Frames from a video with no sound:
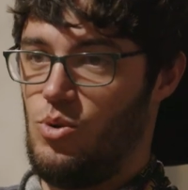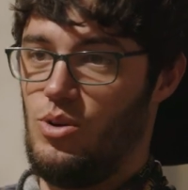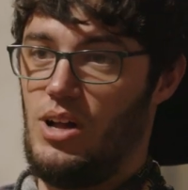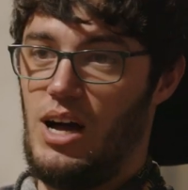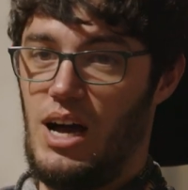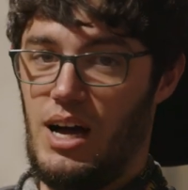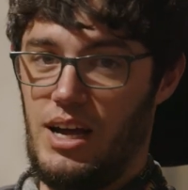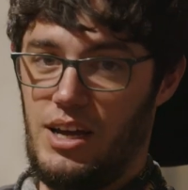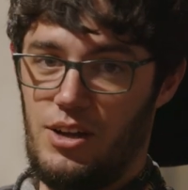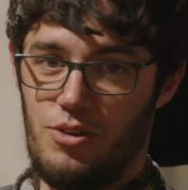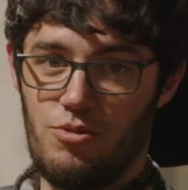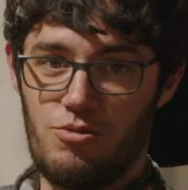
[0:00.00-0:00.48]

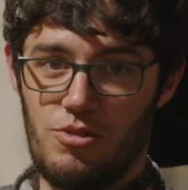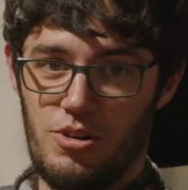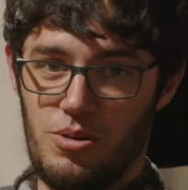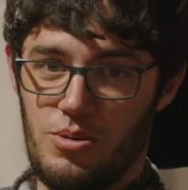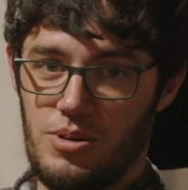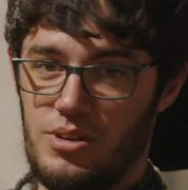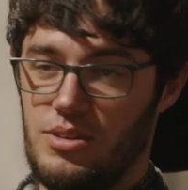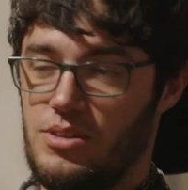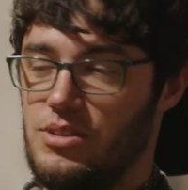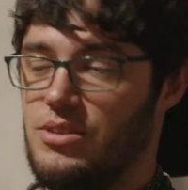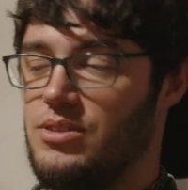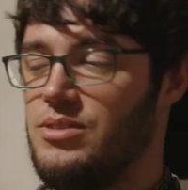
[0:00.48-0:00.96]
I'd
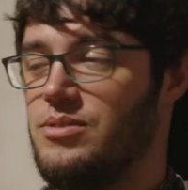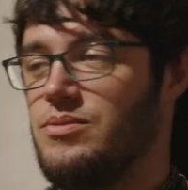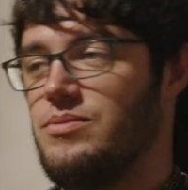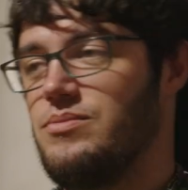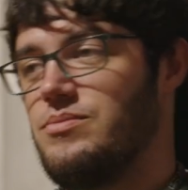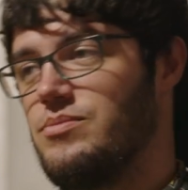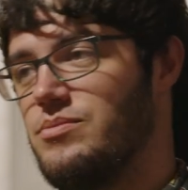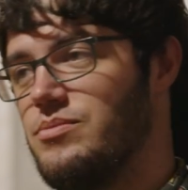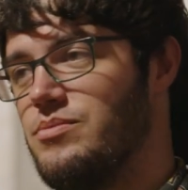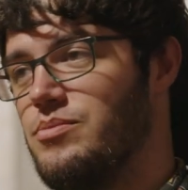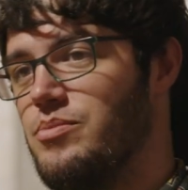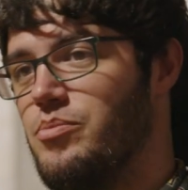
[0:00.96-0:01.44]
ruined
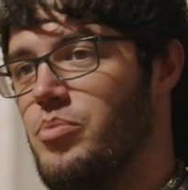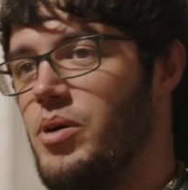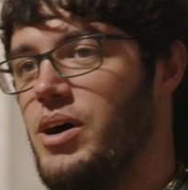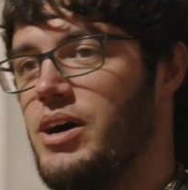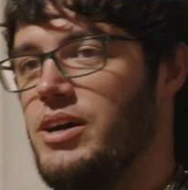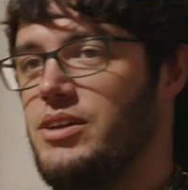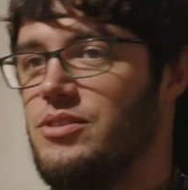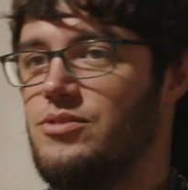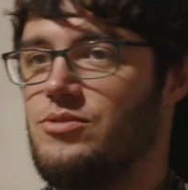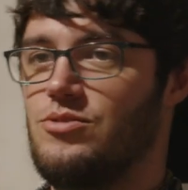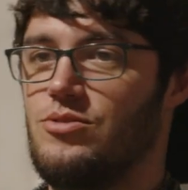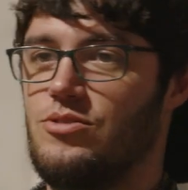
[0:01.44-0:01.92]

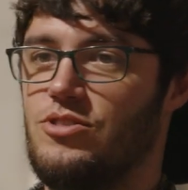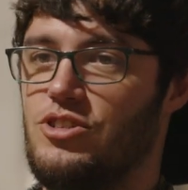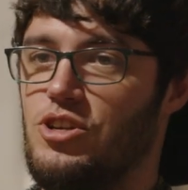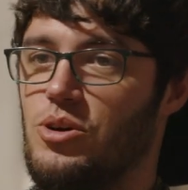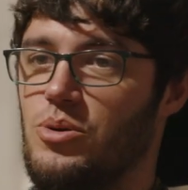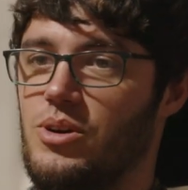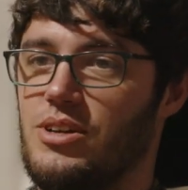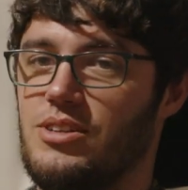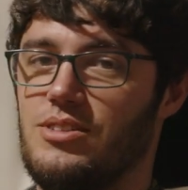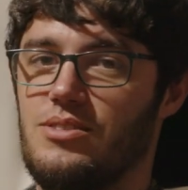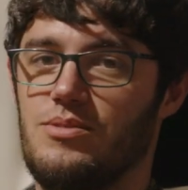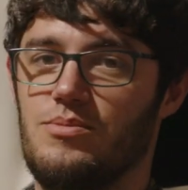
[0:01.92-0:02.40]
by
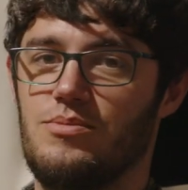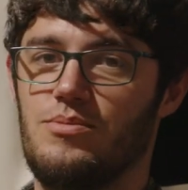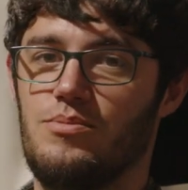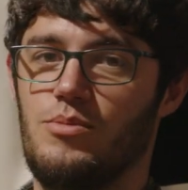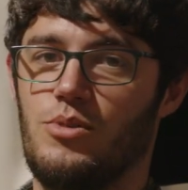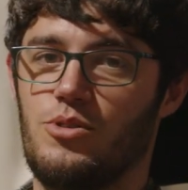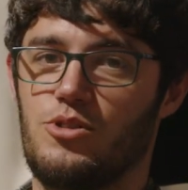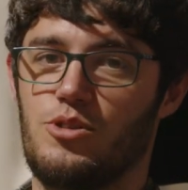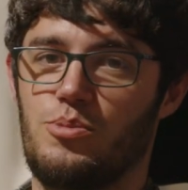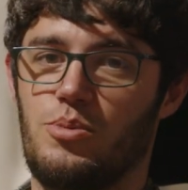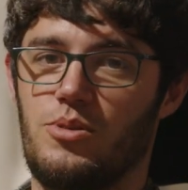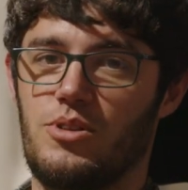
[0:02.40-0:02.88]
doing
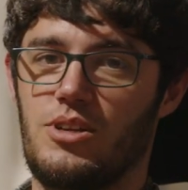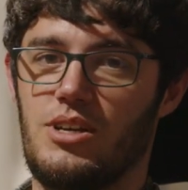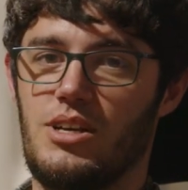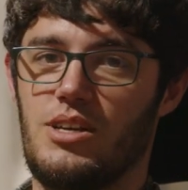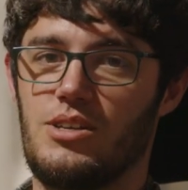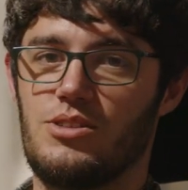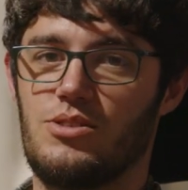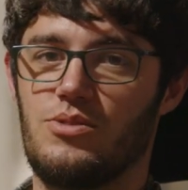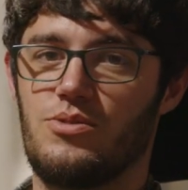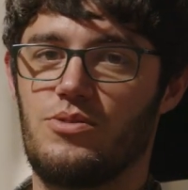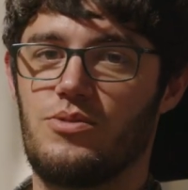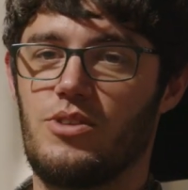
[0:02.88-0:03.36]
multiple
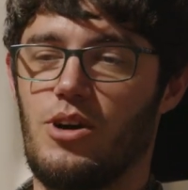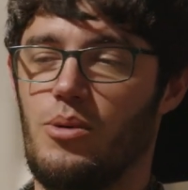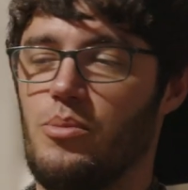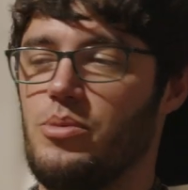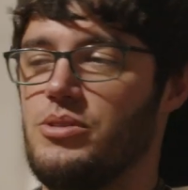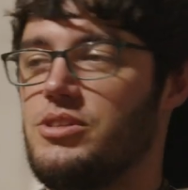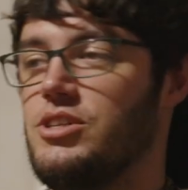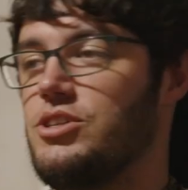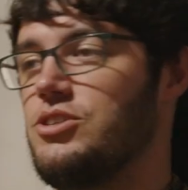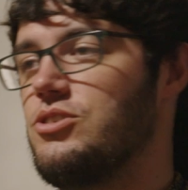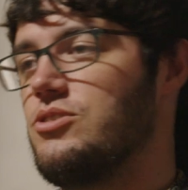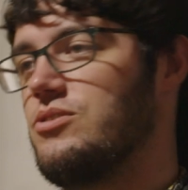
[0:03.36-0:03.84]
years of
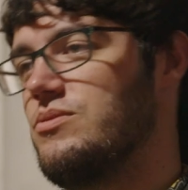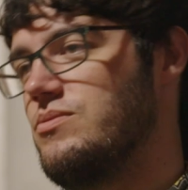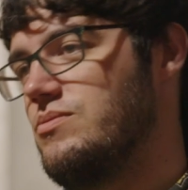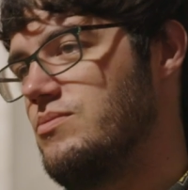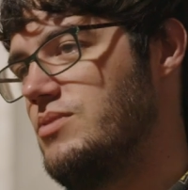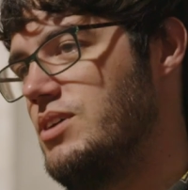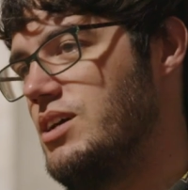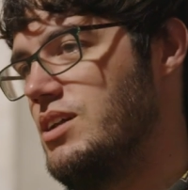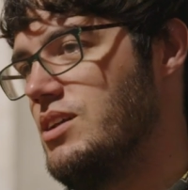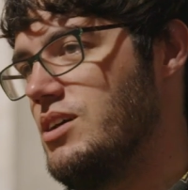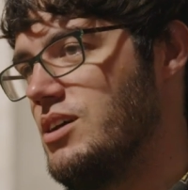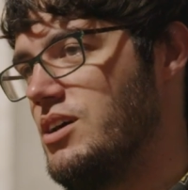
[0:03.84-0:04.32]
competition
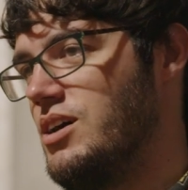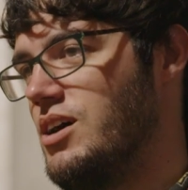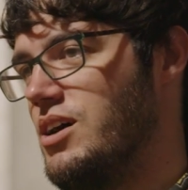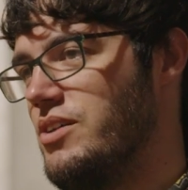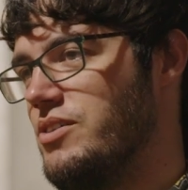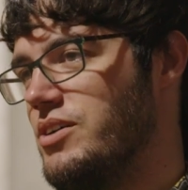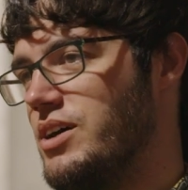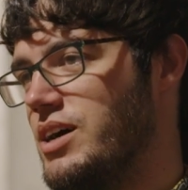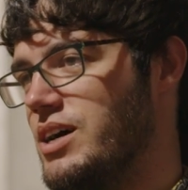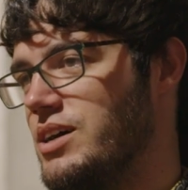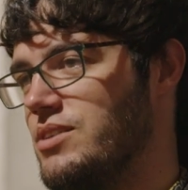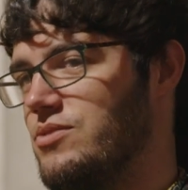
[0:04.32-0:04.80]
in a car
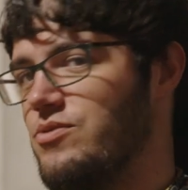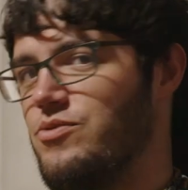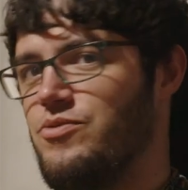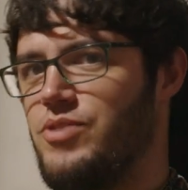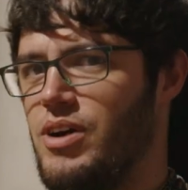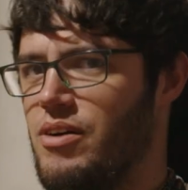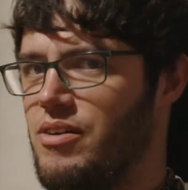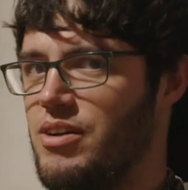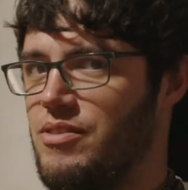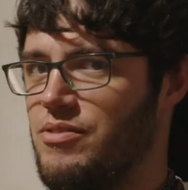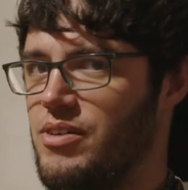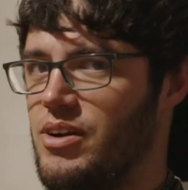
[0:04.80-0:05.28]
that had
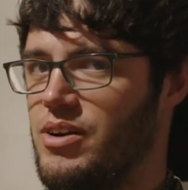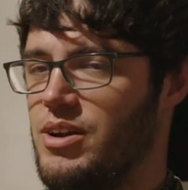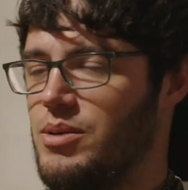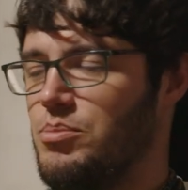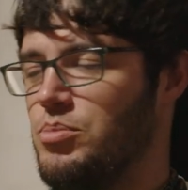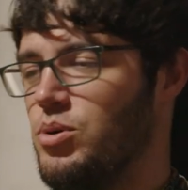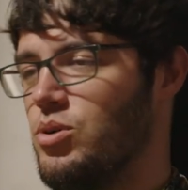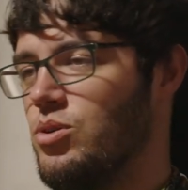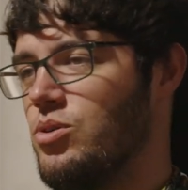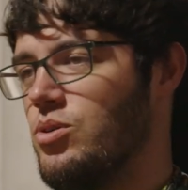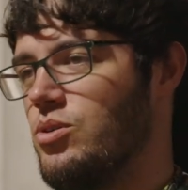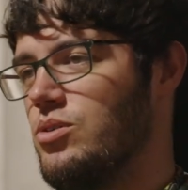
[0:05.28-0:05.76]
very, very
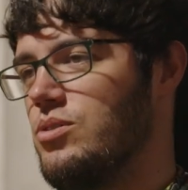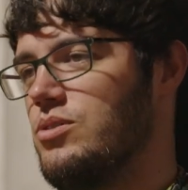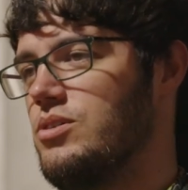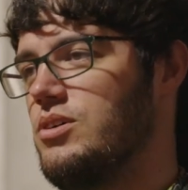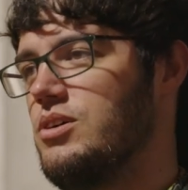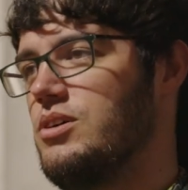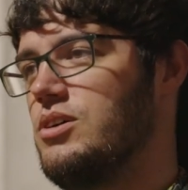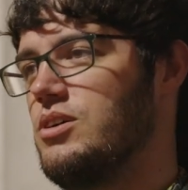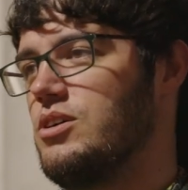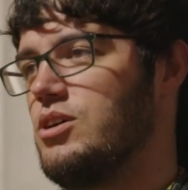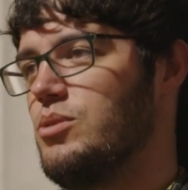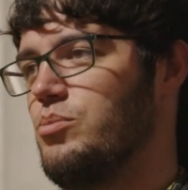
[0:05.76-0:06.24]
poor
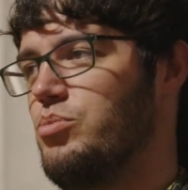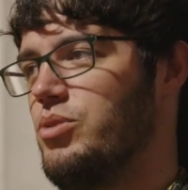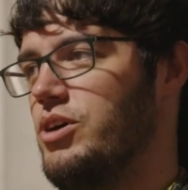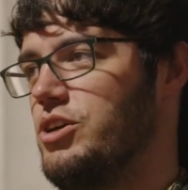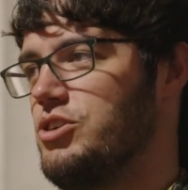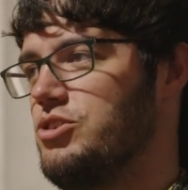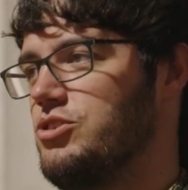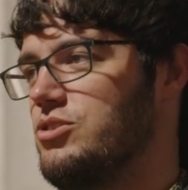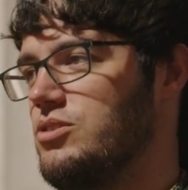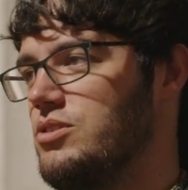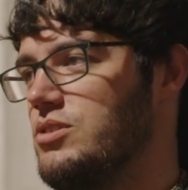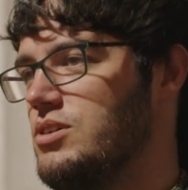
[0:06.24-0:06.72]

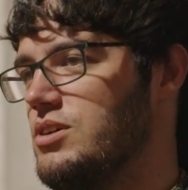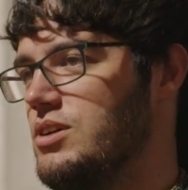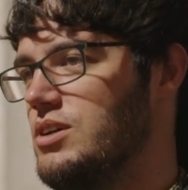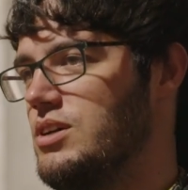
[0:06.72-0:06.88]
compression.